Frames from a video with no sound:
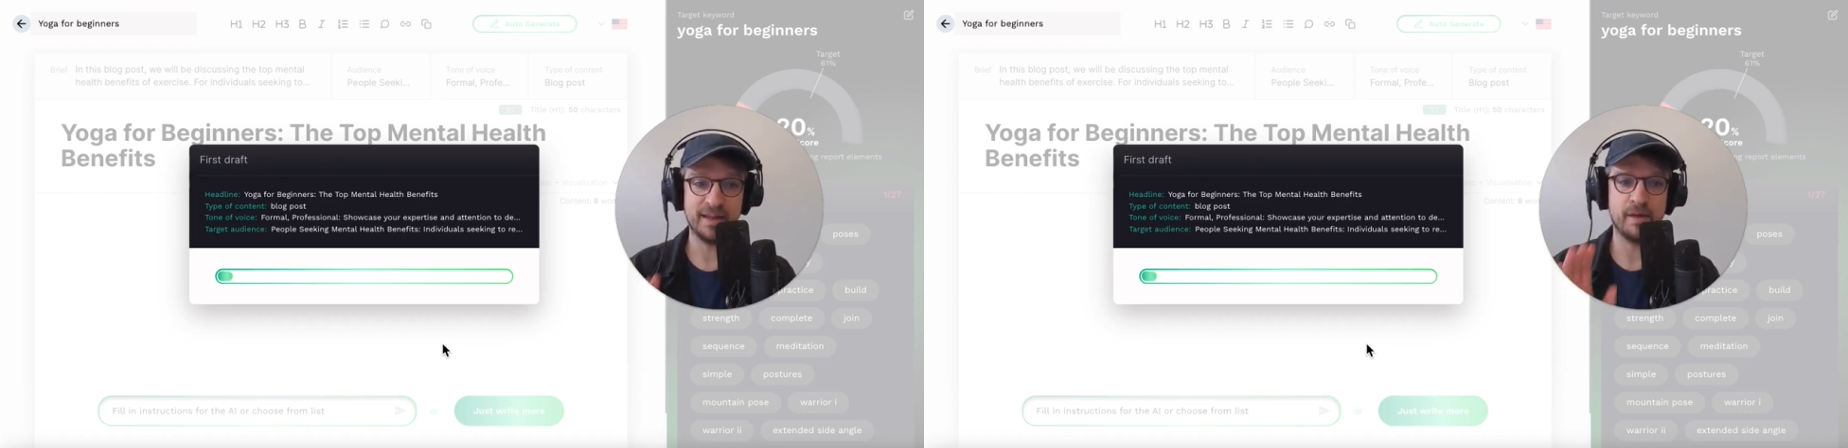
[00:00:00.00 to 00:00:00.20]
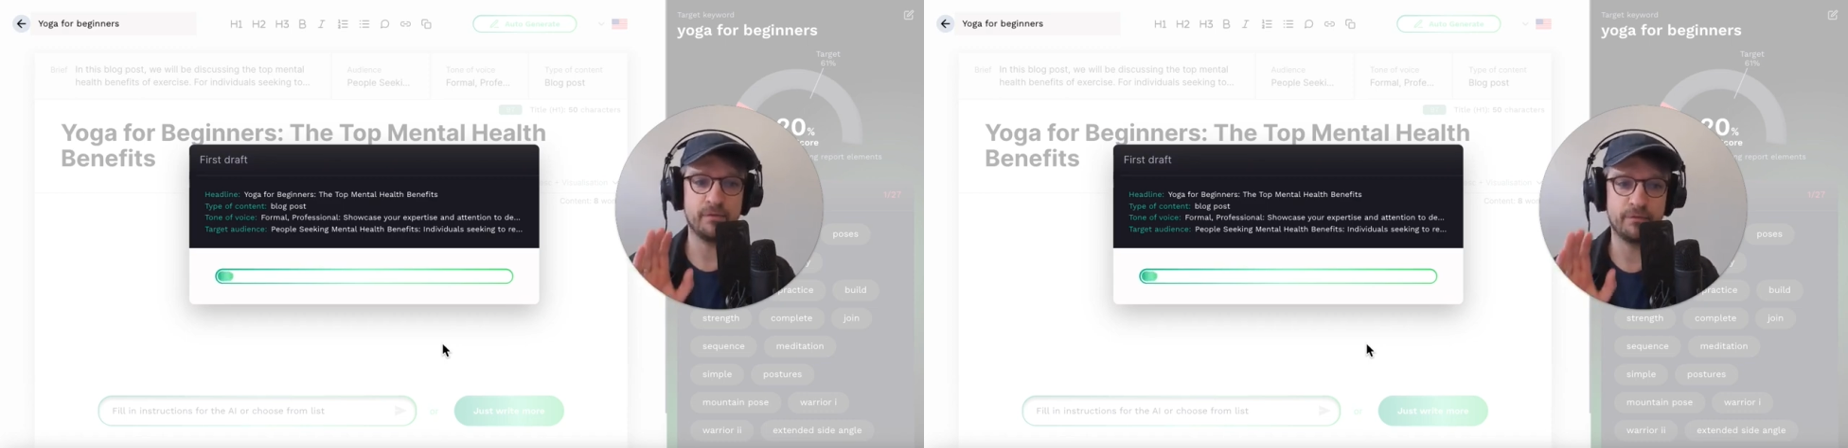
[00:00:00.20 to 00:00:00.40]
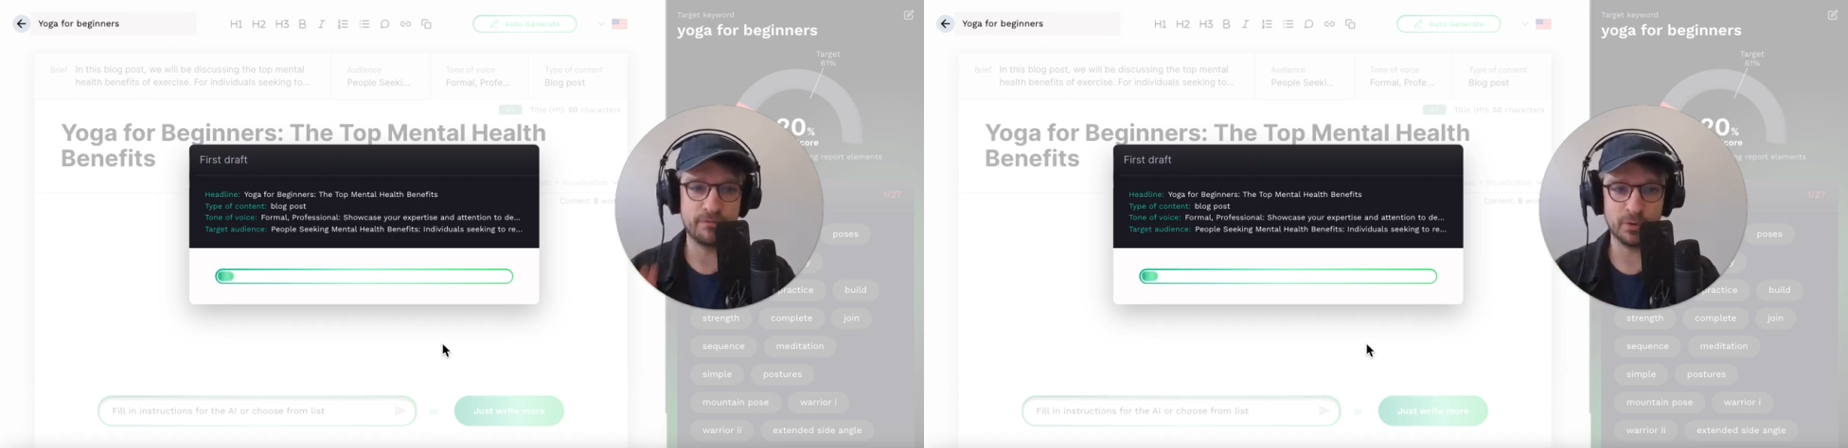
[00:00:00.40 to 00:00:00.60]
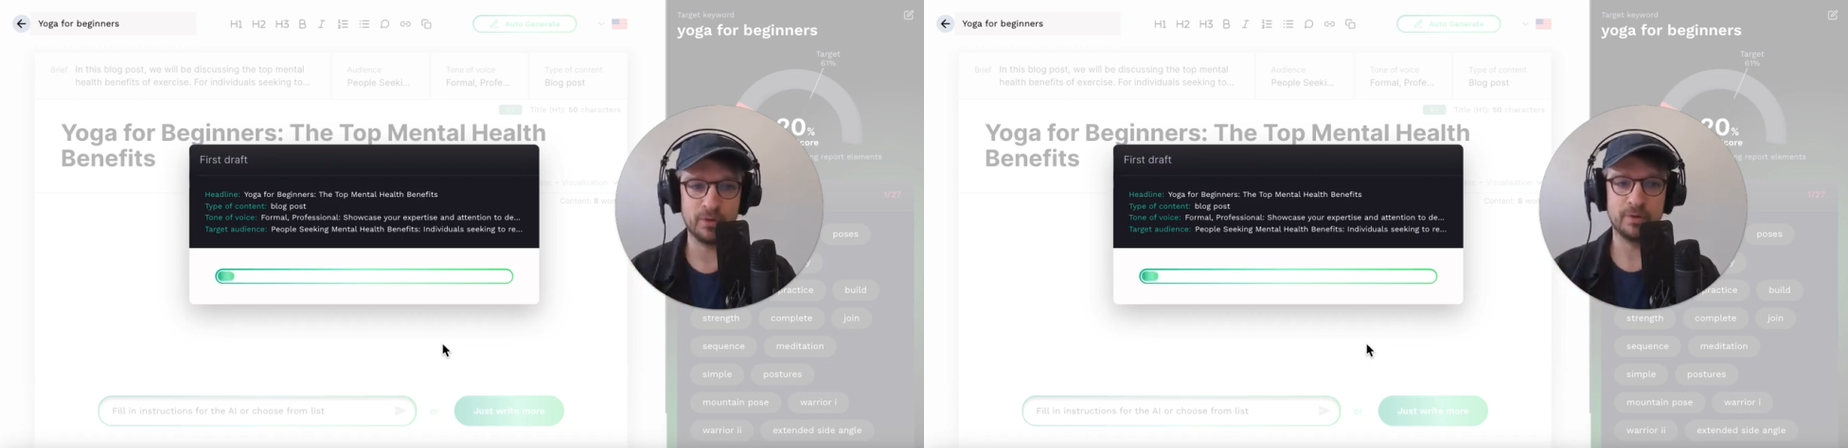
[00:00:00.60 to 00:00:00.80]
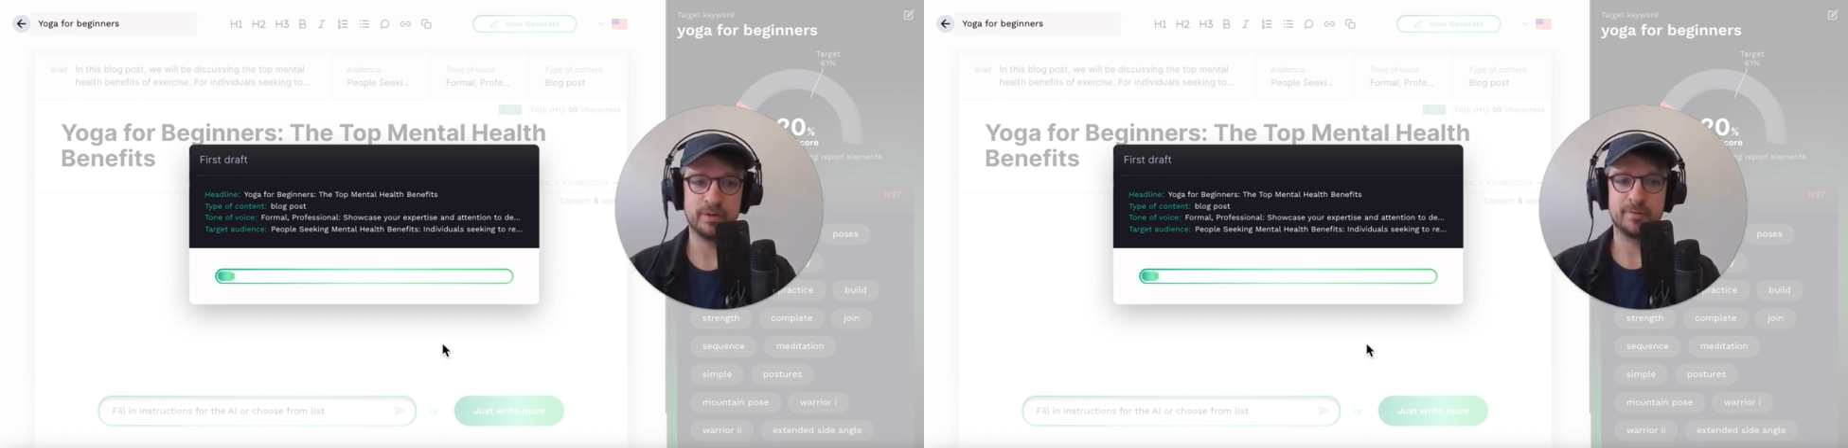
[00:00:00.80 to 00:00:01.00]
a full
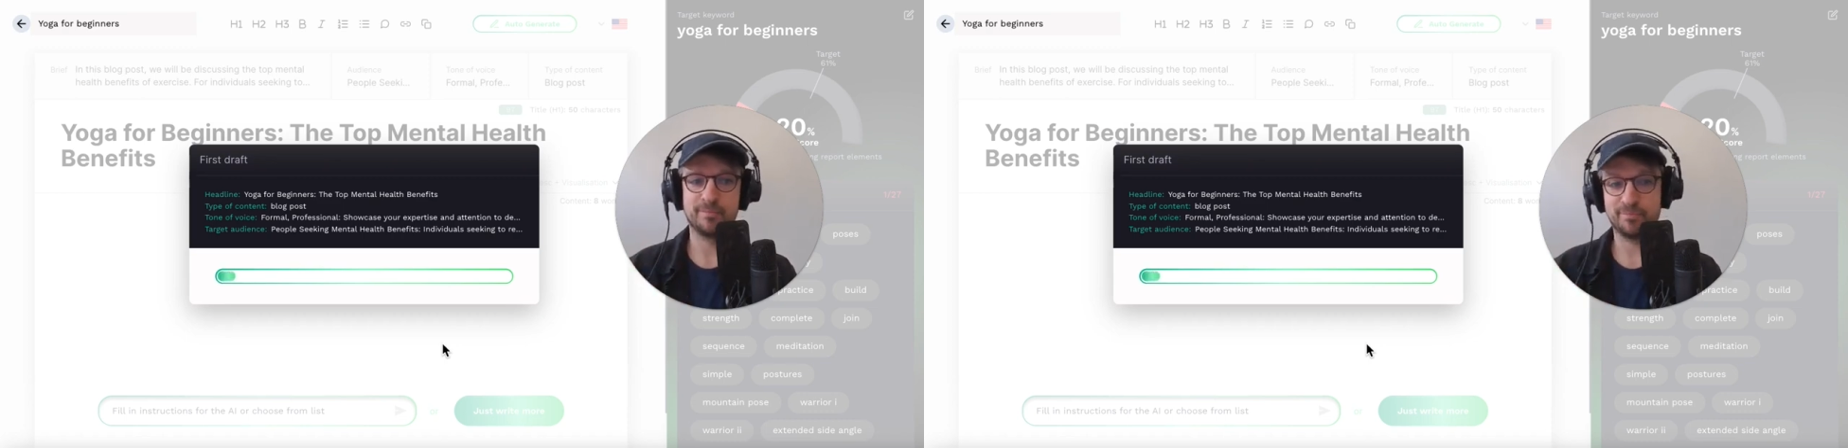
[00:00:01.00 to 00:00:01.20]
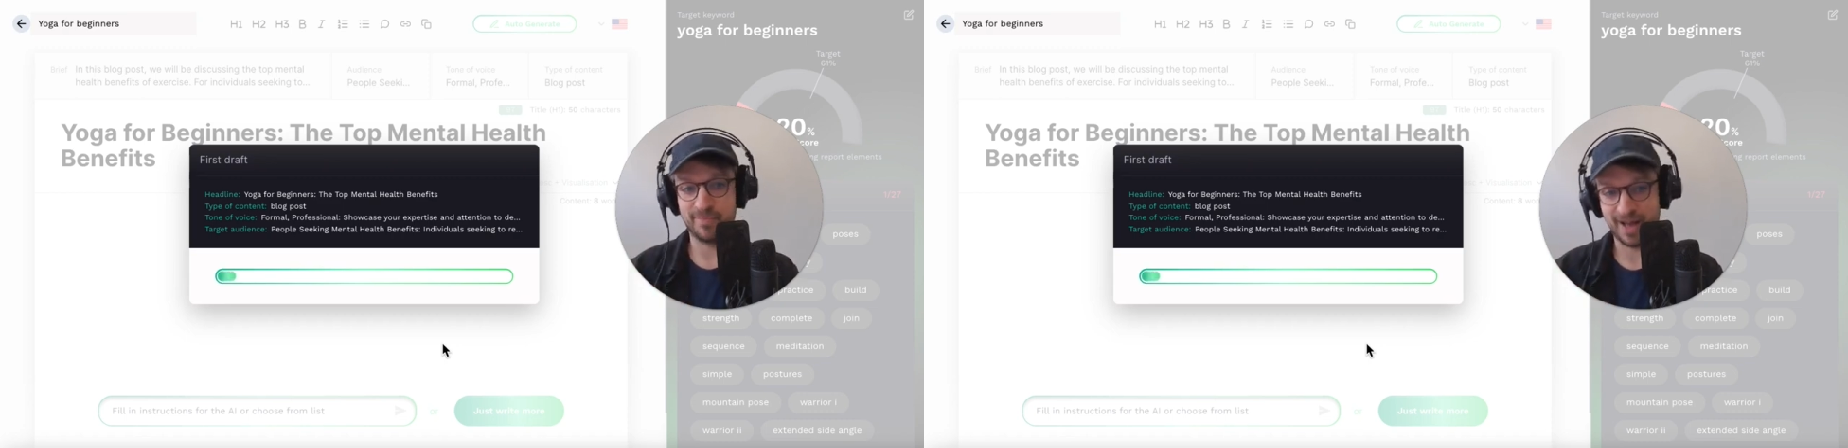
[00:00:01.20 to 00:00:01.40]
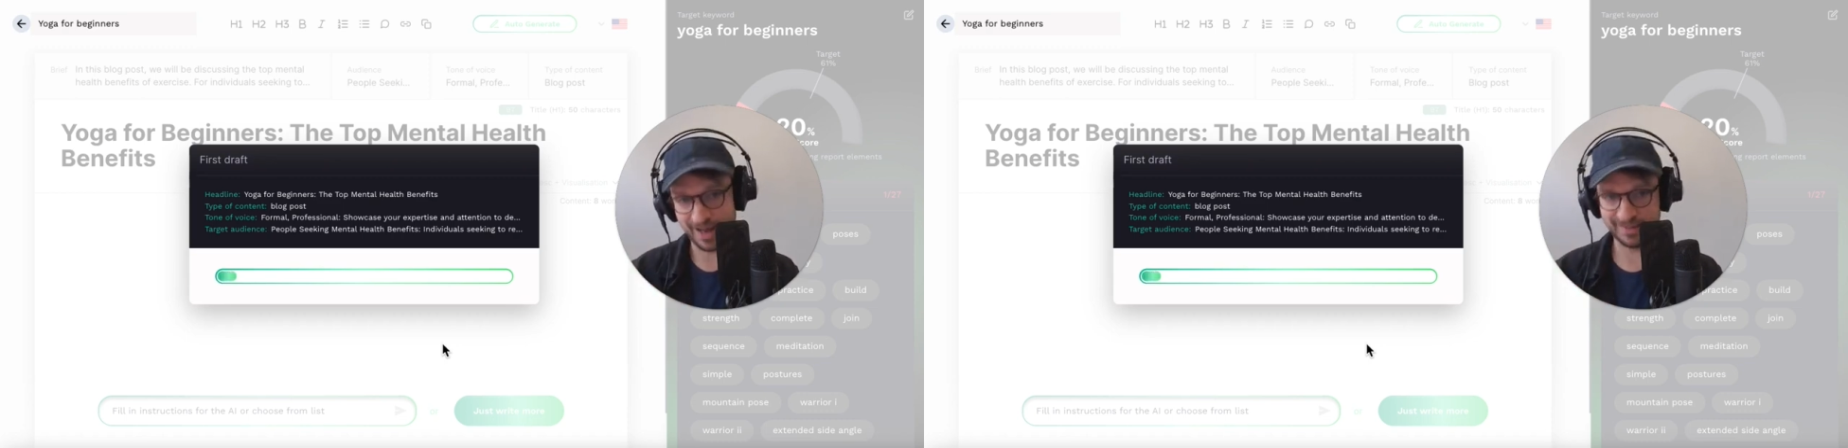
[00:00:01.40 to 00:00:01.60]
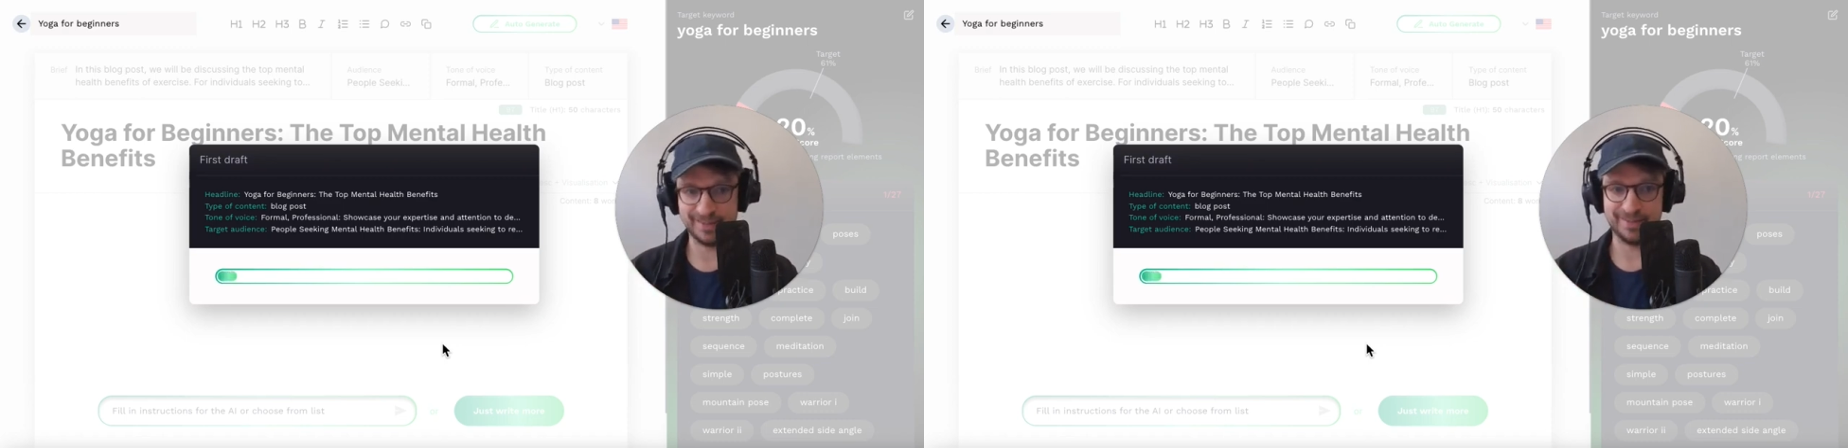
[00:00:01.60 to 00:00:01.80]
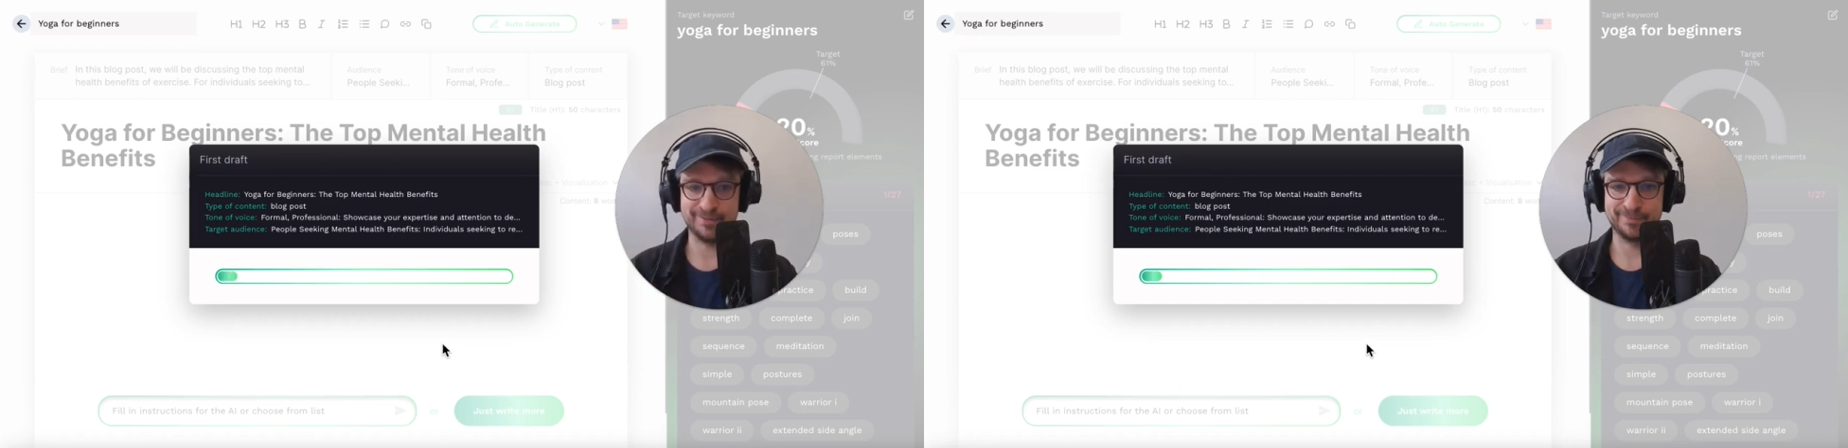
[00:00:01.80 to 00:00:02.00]
article.